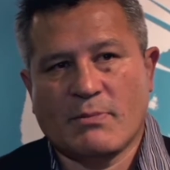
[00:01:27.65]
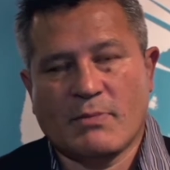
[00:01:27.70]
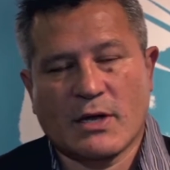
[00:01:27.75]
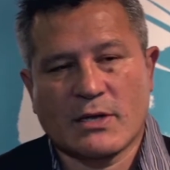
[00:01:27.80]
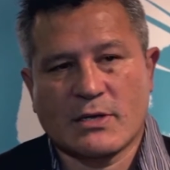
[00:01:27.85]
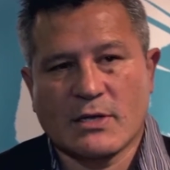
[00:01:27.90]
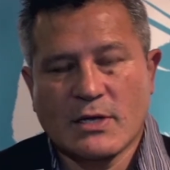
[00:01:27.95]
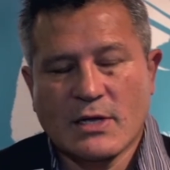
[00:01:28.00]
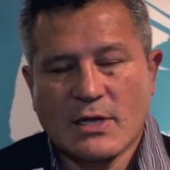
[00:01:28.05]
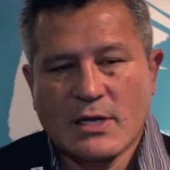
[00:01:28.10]

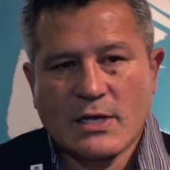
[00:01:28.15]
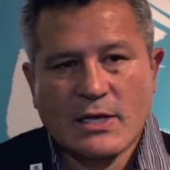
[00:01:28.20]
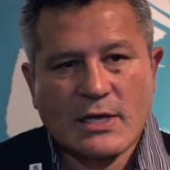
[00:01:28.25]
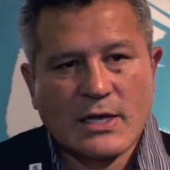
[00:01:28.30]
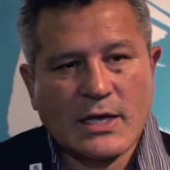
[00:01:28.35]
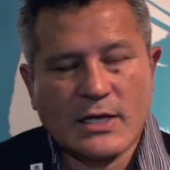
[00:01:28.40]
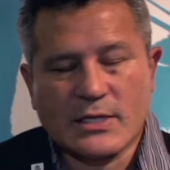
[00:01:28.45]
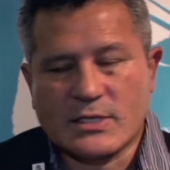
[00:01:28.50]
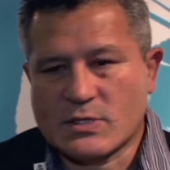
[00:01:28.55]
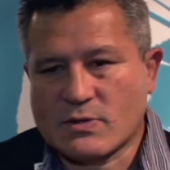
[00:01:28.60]
But
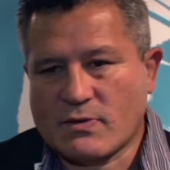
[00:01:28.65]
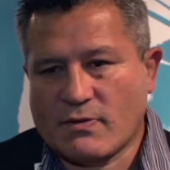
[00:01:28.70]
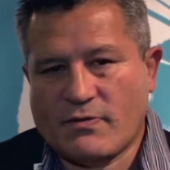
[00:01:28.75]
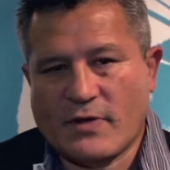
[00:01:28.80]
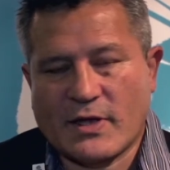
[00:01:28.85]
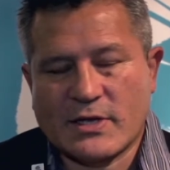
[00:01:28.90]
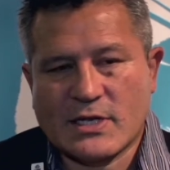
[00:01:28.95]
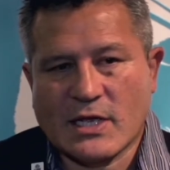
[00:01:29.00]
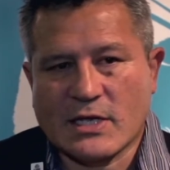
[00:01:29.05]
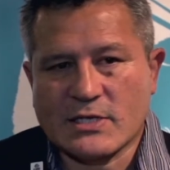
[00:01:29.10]
it's
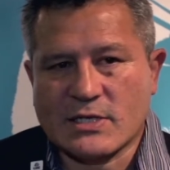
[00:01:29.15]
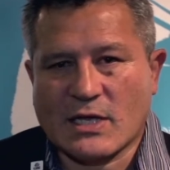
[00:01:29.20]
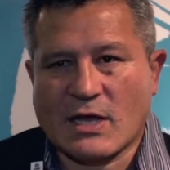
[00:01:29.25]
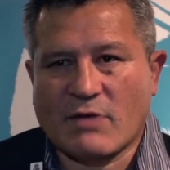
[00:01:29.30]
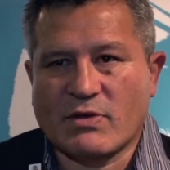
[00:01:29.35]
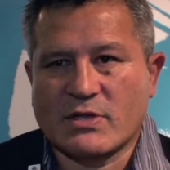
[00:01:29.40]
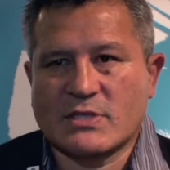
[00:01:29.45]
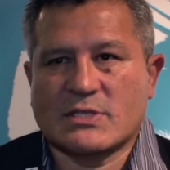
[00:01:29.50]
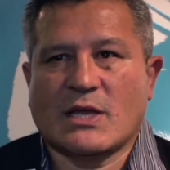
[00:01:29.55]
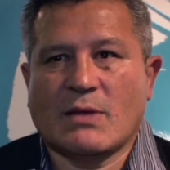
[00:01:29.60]
fantastic
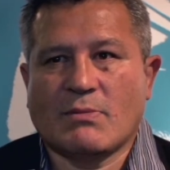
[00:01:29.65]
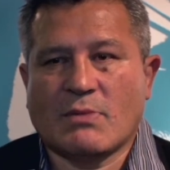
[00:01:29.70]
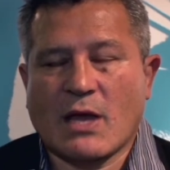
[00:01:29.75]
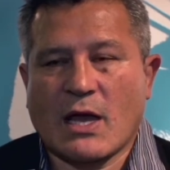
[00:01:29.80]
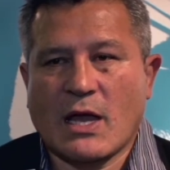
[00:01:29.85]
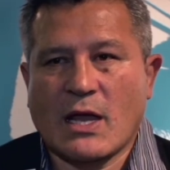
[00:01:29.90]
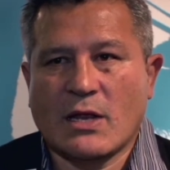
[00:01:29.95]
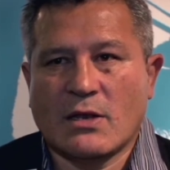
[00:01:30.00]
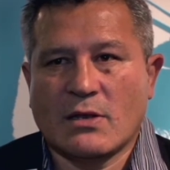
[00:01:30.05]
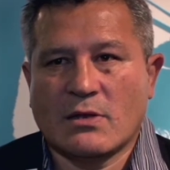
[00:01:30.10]
having Sam
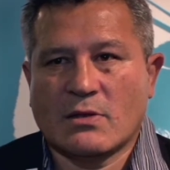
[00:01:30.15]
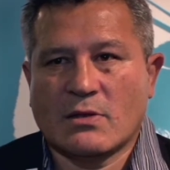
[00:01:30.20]
Cane.